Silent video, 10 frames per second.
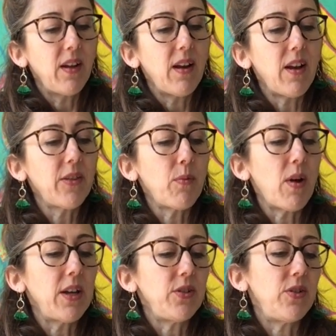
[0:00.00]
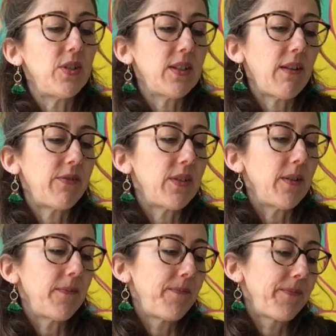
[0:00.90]
Otherwise, you just have to
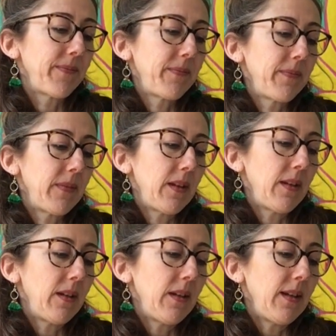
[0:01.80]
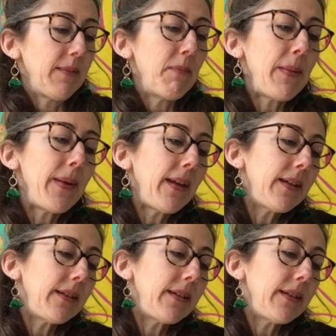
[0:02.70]
maybe